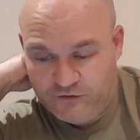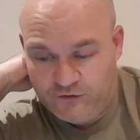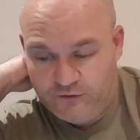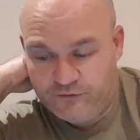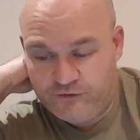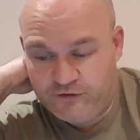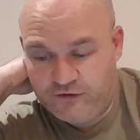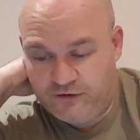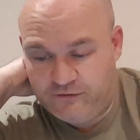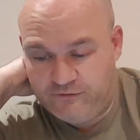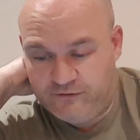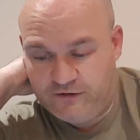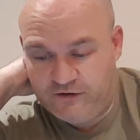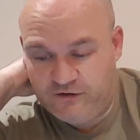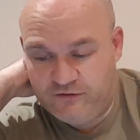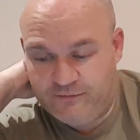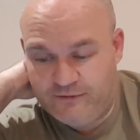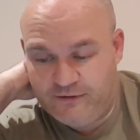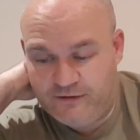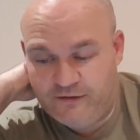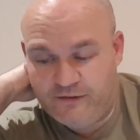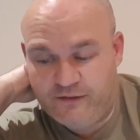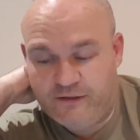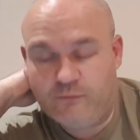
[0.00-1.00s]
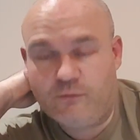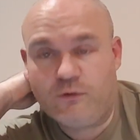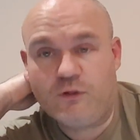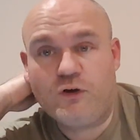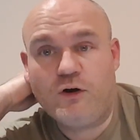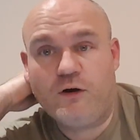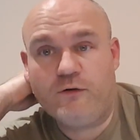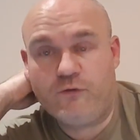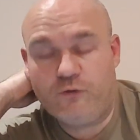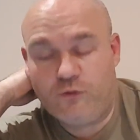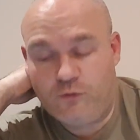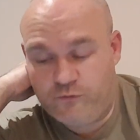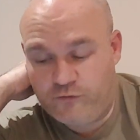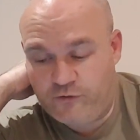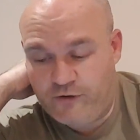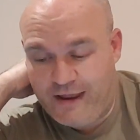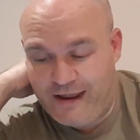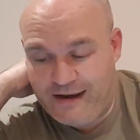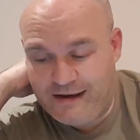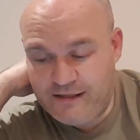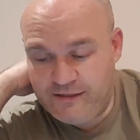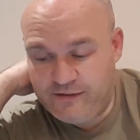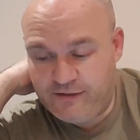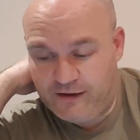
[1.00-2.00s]
enough to convince me that they will cover over
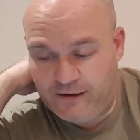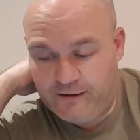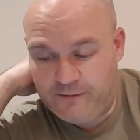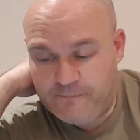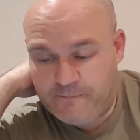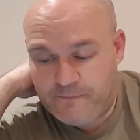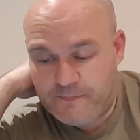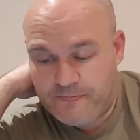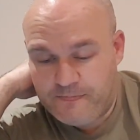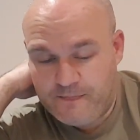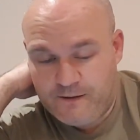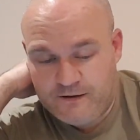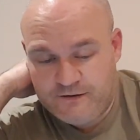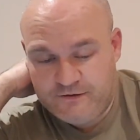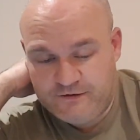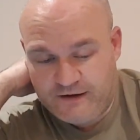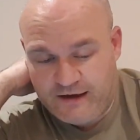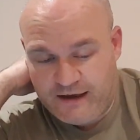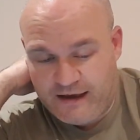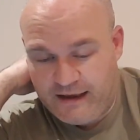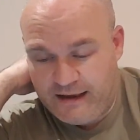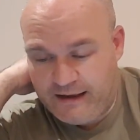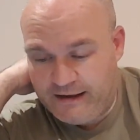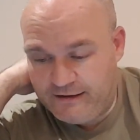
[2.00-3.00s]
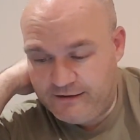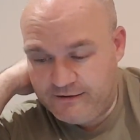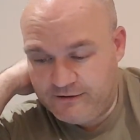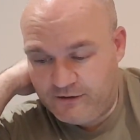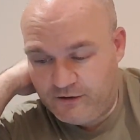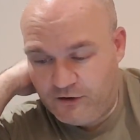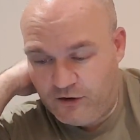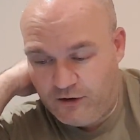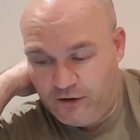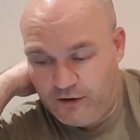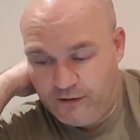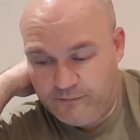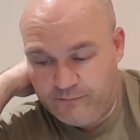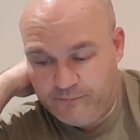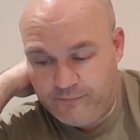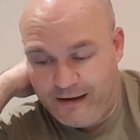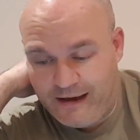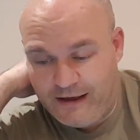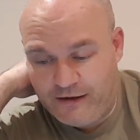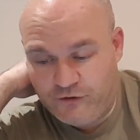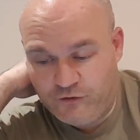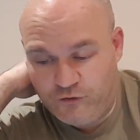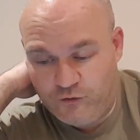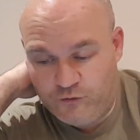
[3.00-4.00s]
anything to hide
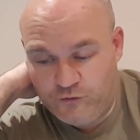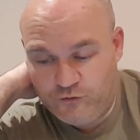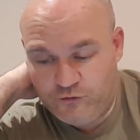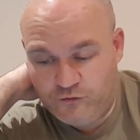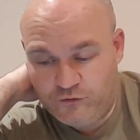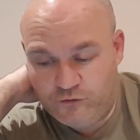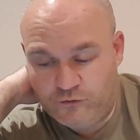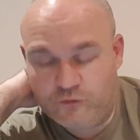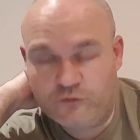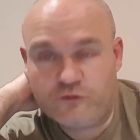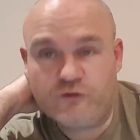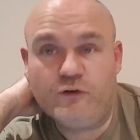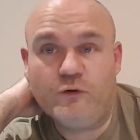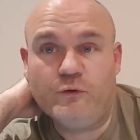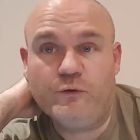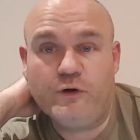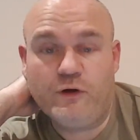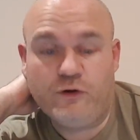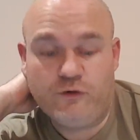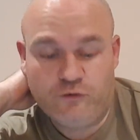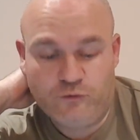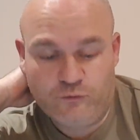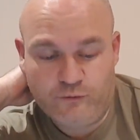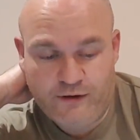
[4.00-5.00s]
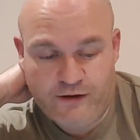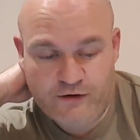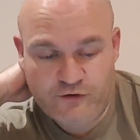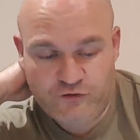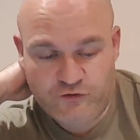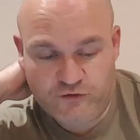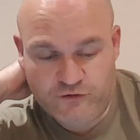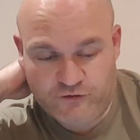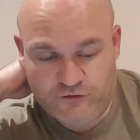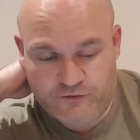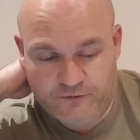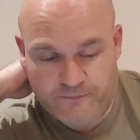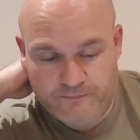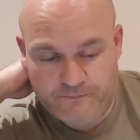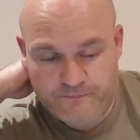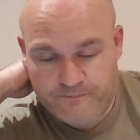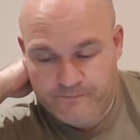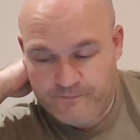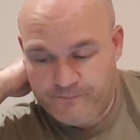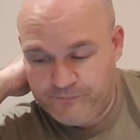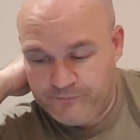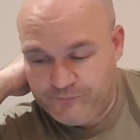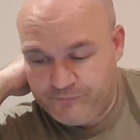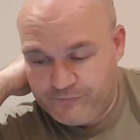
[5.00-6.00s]
bad news or slow down donations.
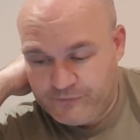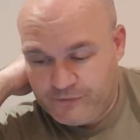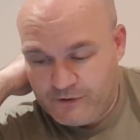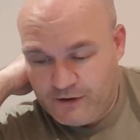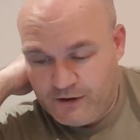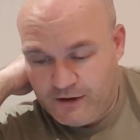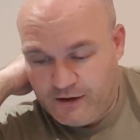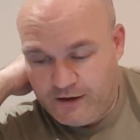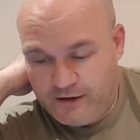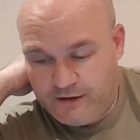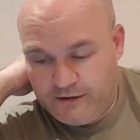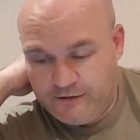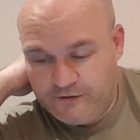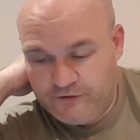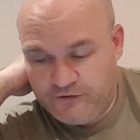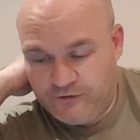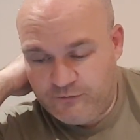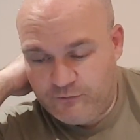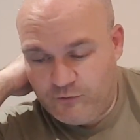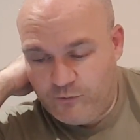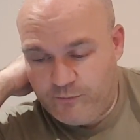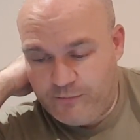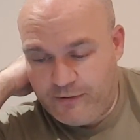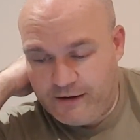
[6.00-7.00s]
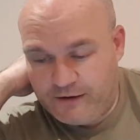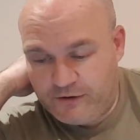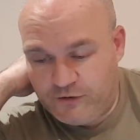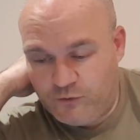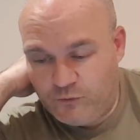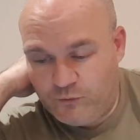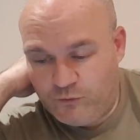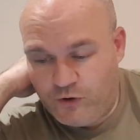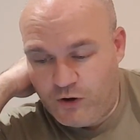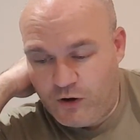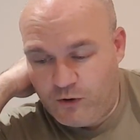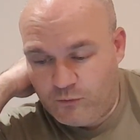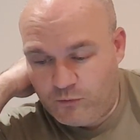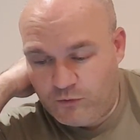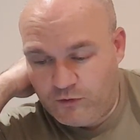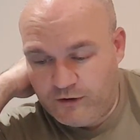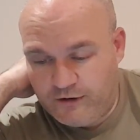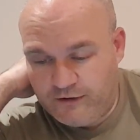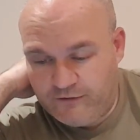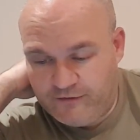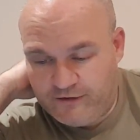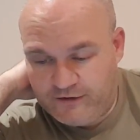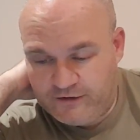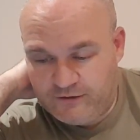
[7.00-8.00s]
She wrote back, no, not
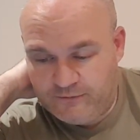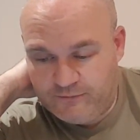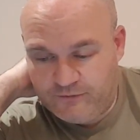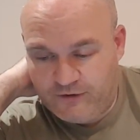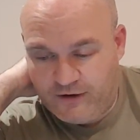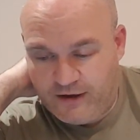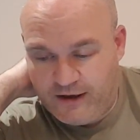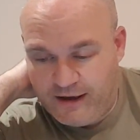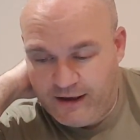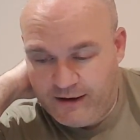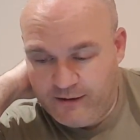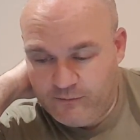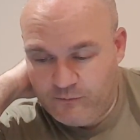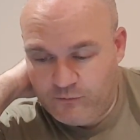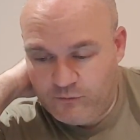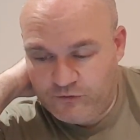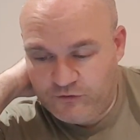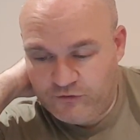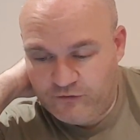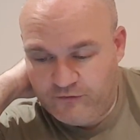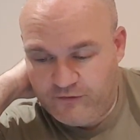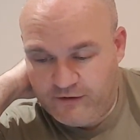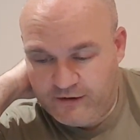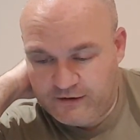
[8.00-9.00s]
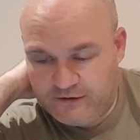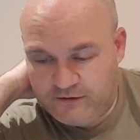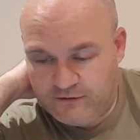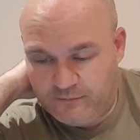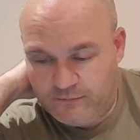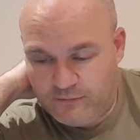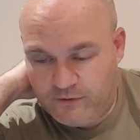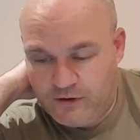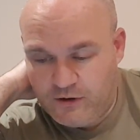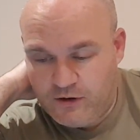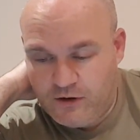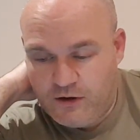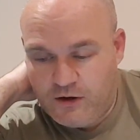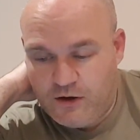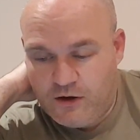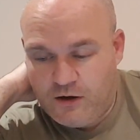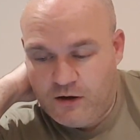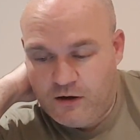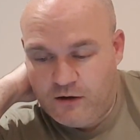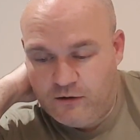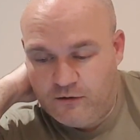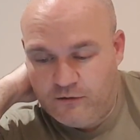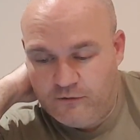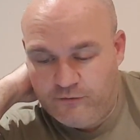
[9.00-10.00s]
worldly victims. I was the victim
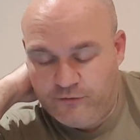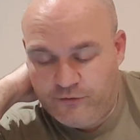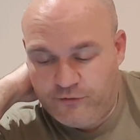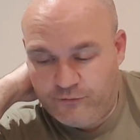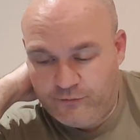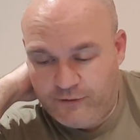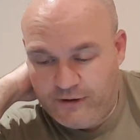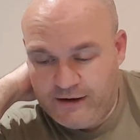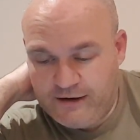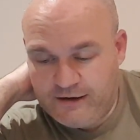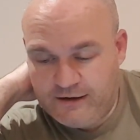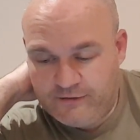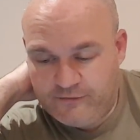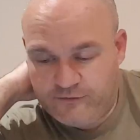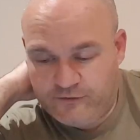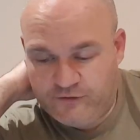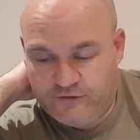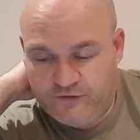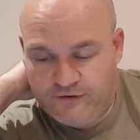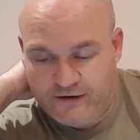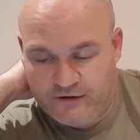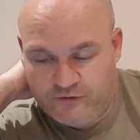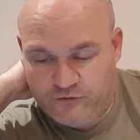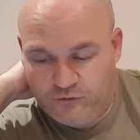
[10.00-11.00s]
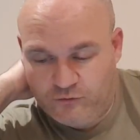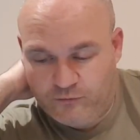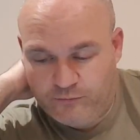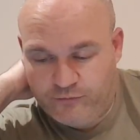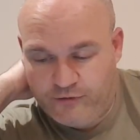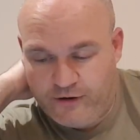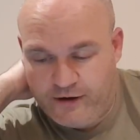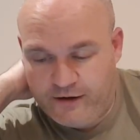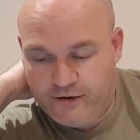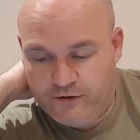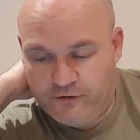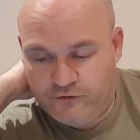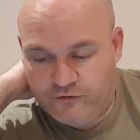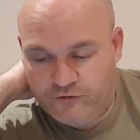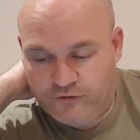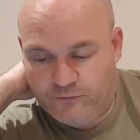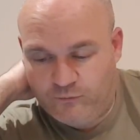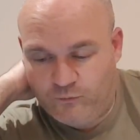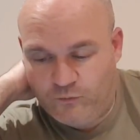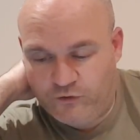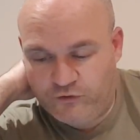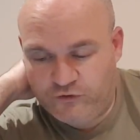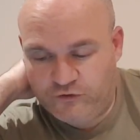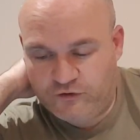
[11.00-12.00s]
of 3 different sexual predators
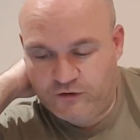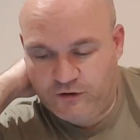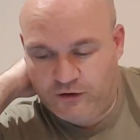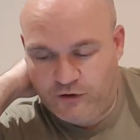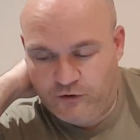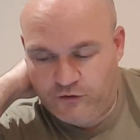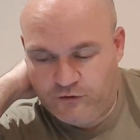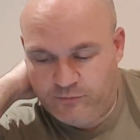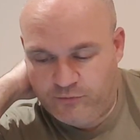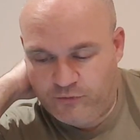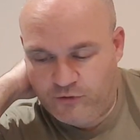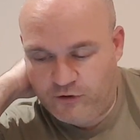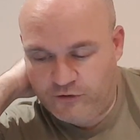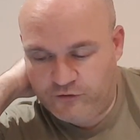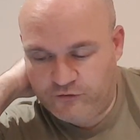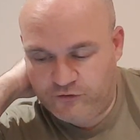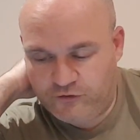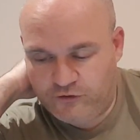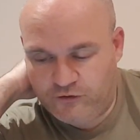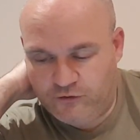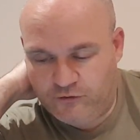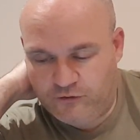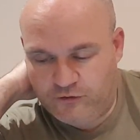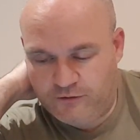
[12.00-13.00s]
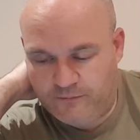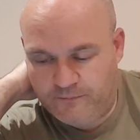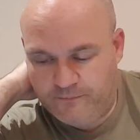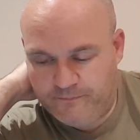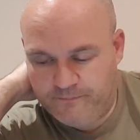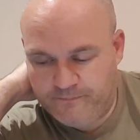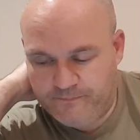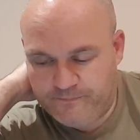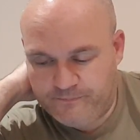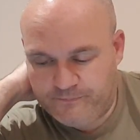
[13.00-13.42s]
and wasn't allowed to prosecute them.